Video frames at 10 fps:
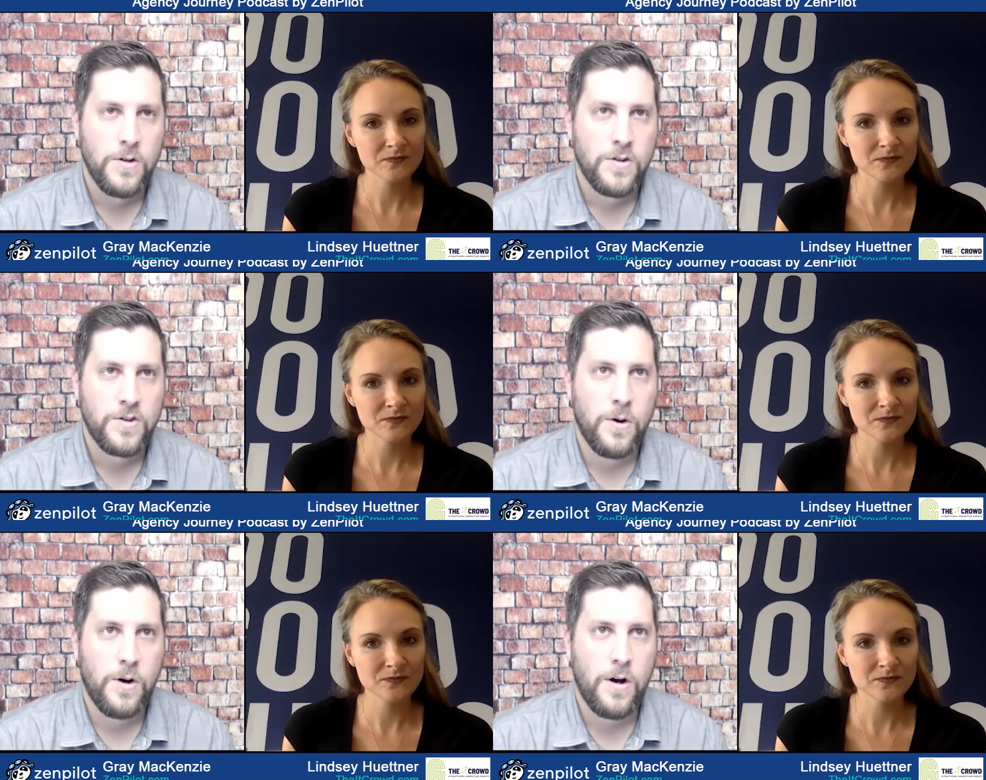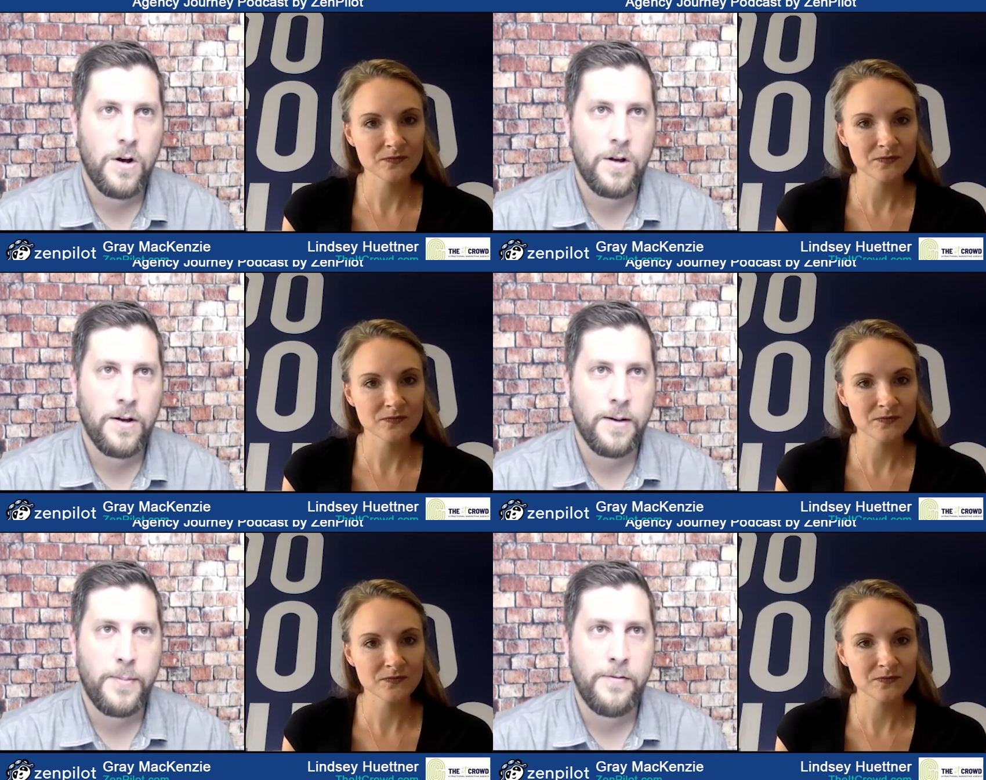Speaker 1: So
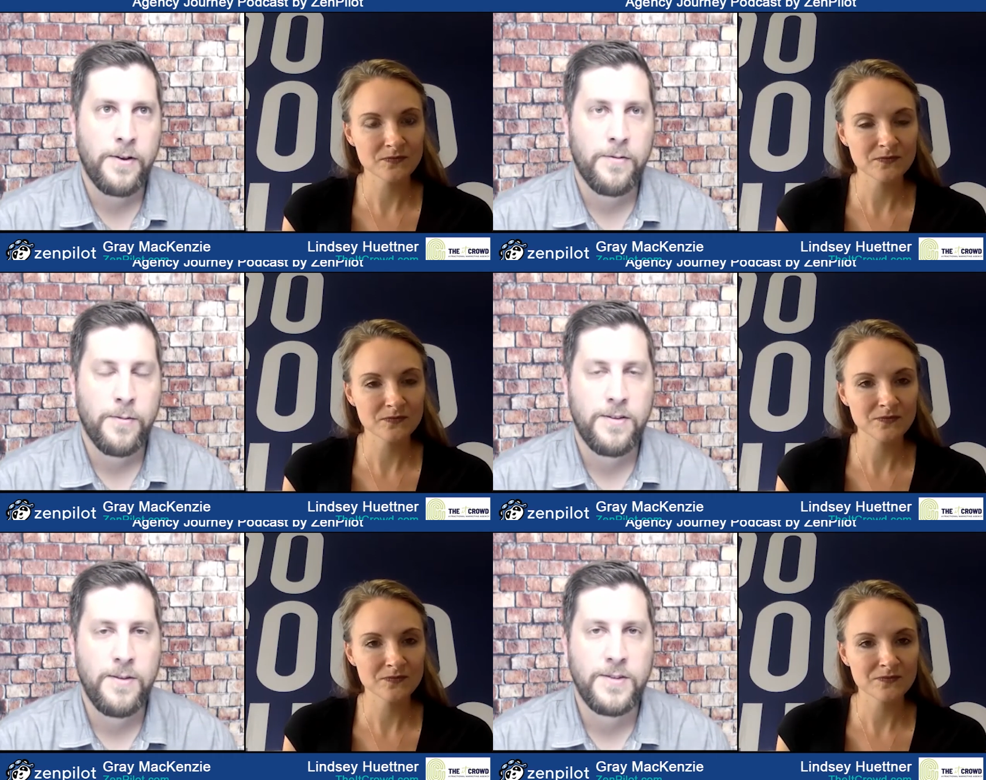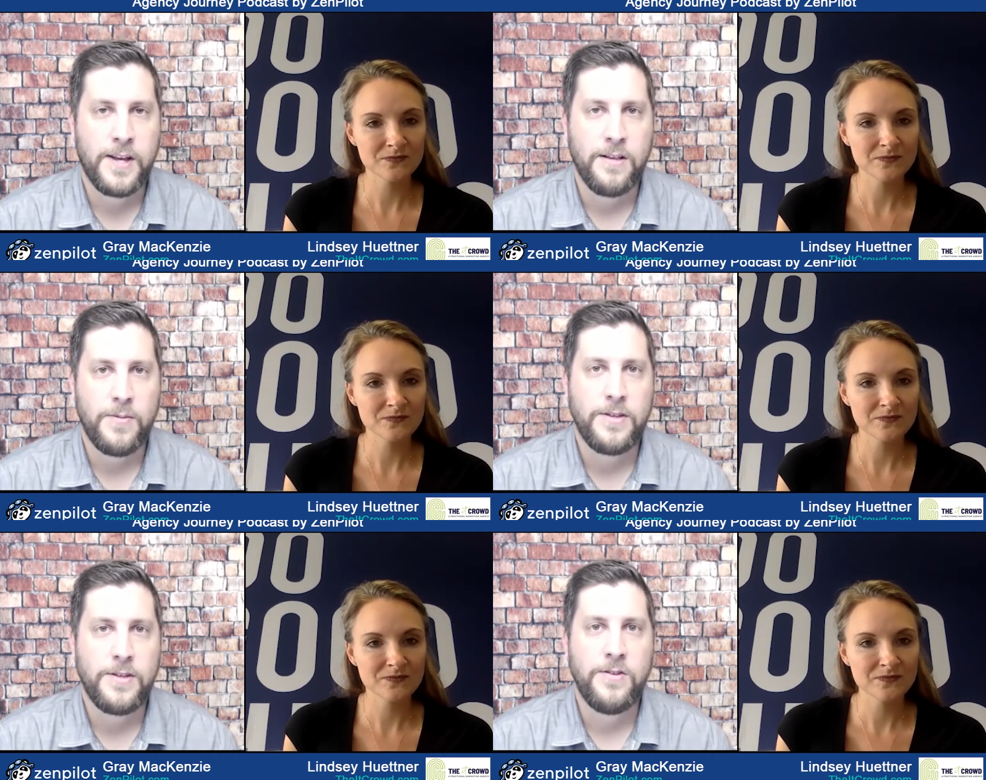pivoting from the team side a
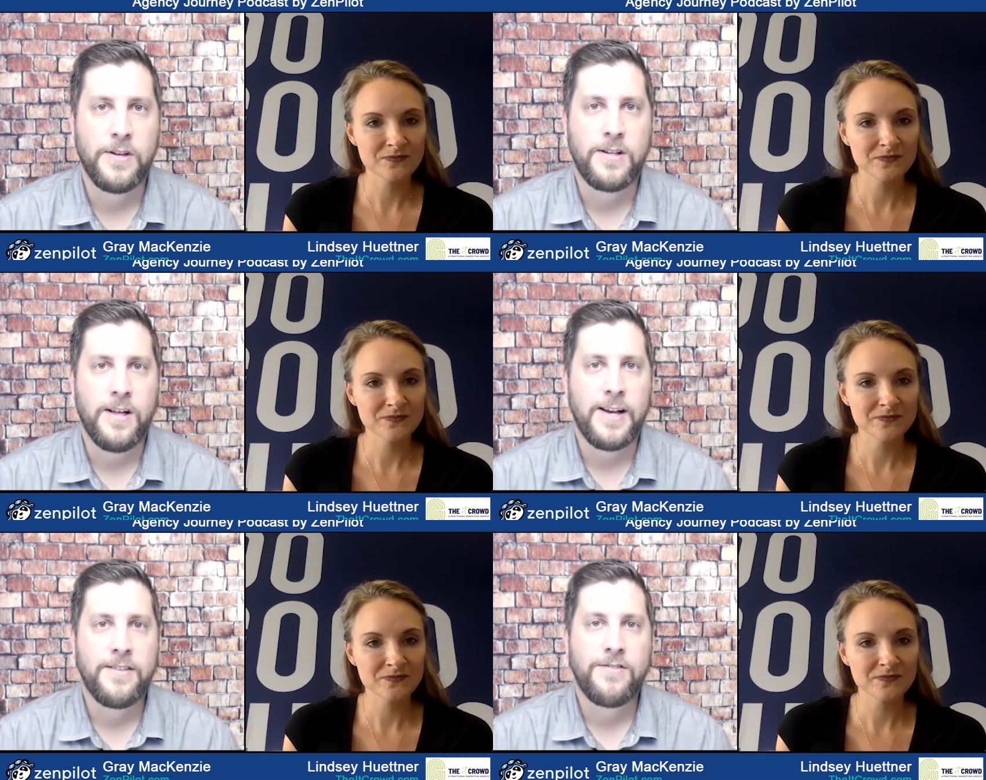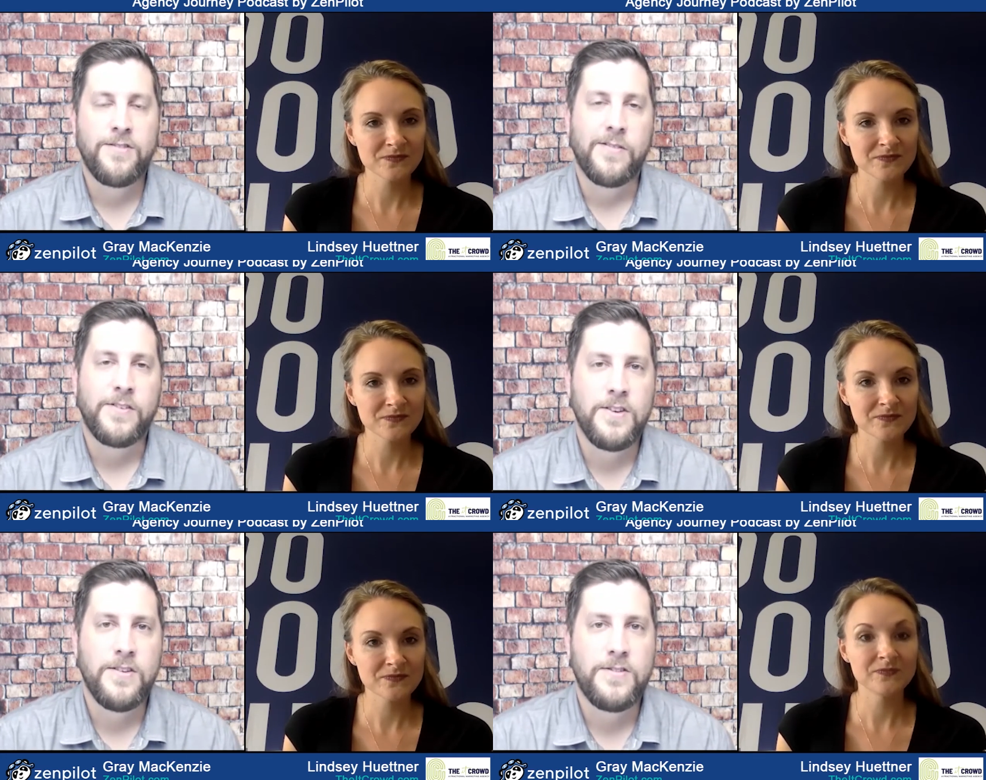little bit to the client
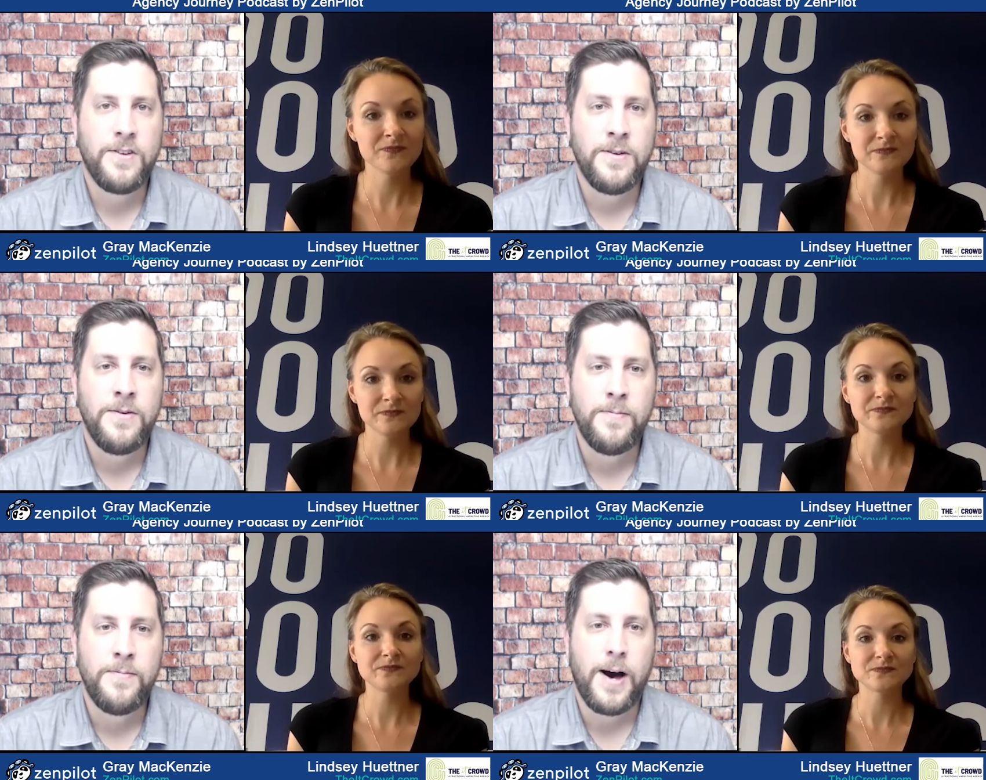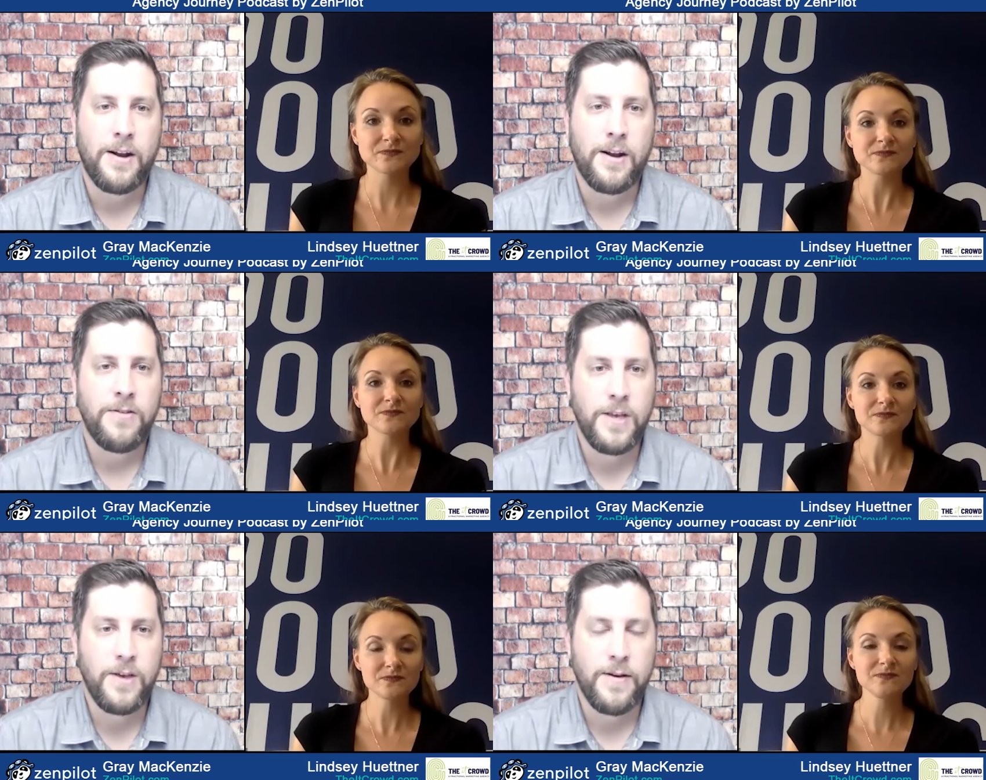services model
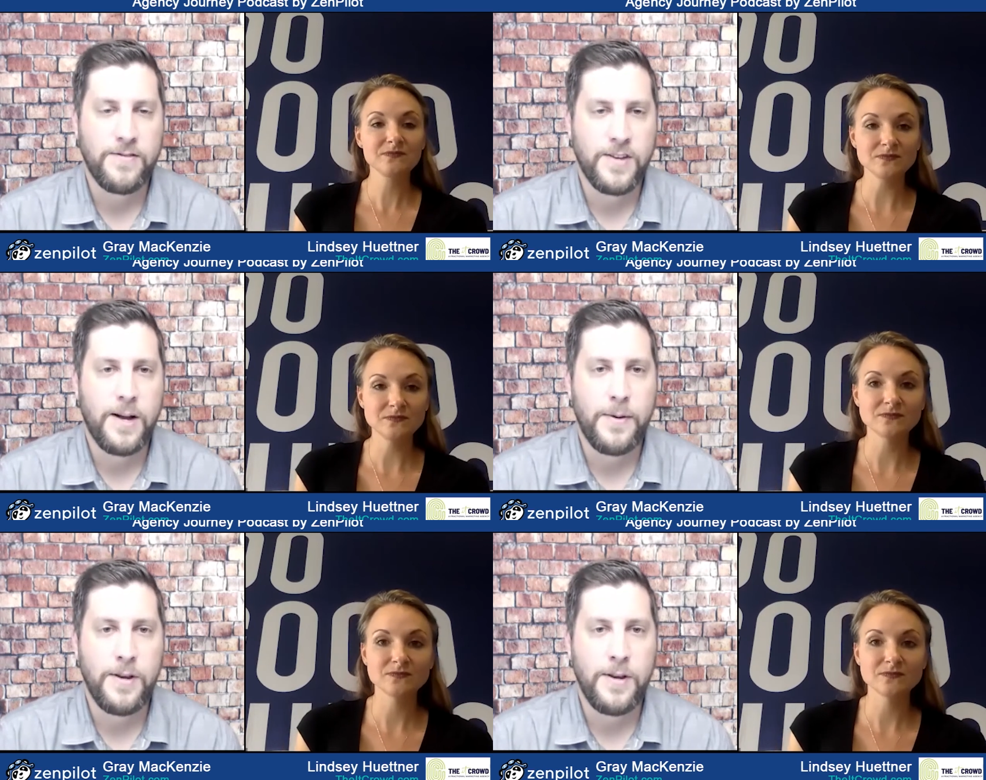that you have set up,